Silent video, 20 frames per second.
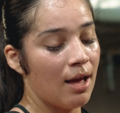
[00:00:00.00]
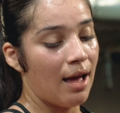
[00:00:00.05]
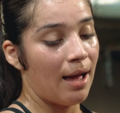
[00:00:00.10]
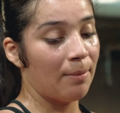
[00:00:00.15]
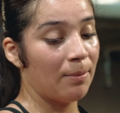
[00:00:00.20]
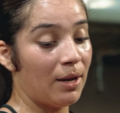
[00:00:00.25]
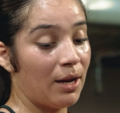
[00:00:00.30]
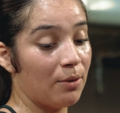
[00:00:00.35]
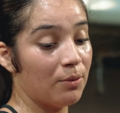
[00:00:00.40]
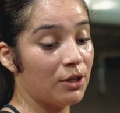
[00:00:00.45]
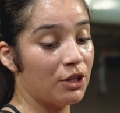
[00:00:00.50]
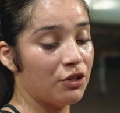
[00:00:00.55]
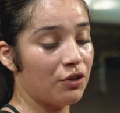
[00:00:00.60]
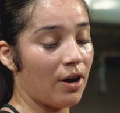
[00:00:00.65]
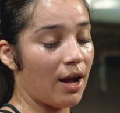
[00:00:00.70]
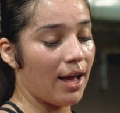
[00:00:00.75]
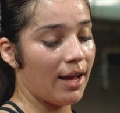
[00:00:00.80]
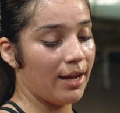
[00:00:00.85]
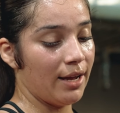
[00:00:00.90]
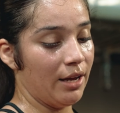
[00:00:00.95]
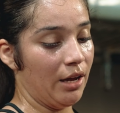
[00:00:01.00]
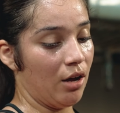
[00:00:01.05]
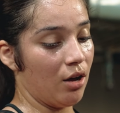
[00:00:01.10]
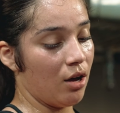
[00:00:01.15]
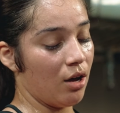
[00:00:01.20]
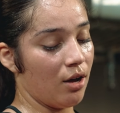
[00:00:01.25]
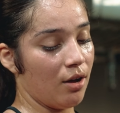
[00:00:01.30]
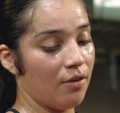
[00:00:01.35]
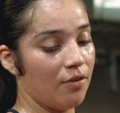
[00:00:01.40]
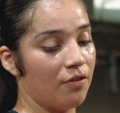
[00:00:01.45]
I mean, I would try it
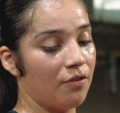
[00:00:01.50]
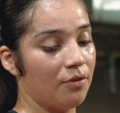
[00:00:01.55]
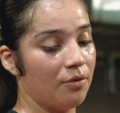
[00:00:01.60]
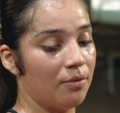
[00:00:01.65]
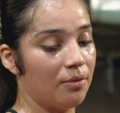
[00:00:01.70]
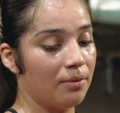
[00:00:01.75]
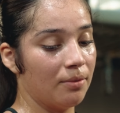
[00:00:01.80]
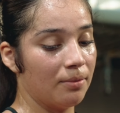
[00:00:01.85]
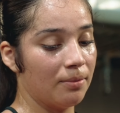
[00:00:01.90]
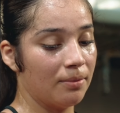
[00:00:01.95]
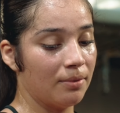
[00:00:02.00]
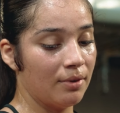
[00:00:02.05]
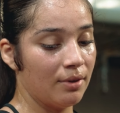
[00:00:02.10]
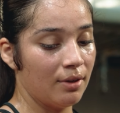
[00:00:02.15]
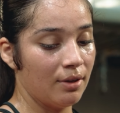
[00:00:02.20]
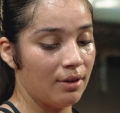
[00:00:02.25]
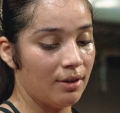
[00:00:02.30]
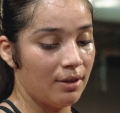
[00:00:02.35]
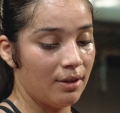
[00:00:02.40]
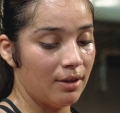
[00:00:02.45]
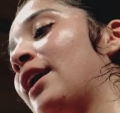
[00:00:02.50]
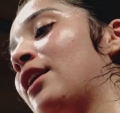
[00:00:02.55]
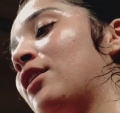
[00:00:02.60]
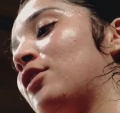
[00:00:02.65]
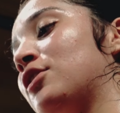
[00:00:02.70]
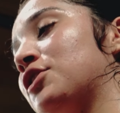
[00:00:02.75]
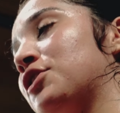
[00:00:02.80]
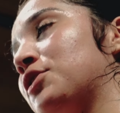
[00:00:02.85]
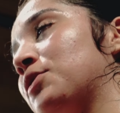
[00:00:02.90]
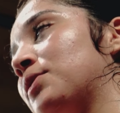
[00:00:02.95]
off. Yeah.
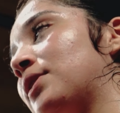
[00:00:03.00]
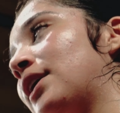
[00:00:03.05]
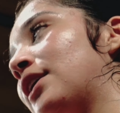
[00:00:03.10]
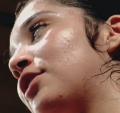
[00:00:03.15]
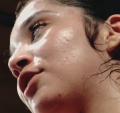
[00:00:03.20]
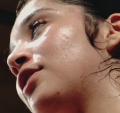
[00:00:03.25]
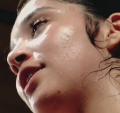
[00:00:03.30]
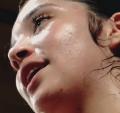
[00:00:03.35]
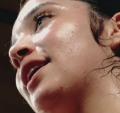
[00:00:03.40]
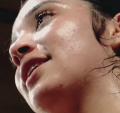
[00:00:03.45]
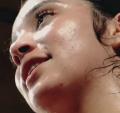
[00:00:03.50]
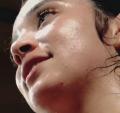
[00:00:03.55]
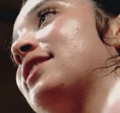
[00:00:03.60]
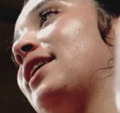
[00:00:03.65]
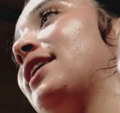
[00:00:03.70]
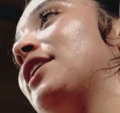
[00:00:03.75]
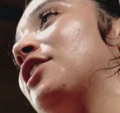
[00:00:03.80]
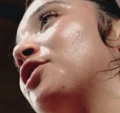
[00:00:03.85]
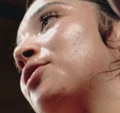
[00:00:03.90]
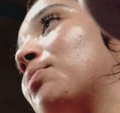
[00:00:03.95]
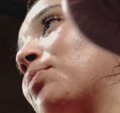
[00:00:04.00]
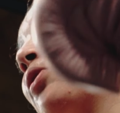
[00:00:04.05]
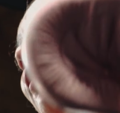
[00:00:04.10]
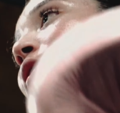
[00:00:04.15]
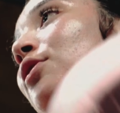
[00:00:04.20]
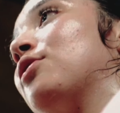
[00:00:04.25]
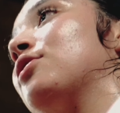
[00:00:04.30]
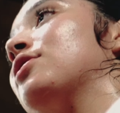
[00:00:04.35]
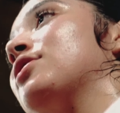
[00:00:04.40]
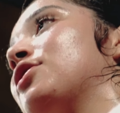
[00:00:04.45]
And also, what I don't like is that in the
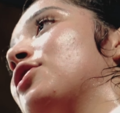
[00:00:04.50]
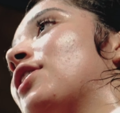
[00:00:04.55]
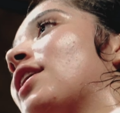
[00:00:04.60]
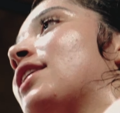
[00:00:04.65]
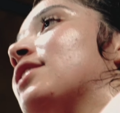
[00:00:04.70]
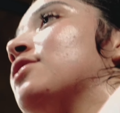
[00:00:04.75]
pros, you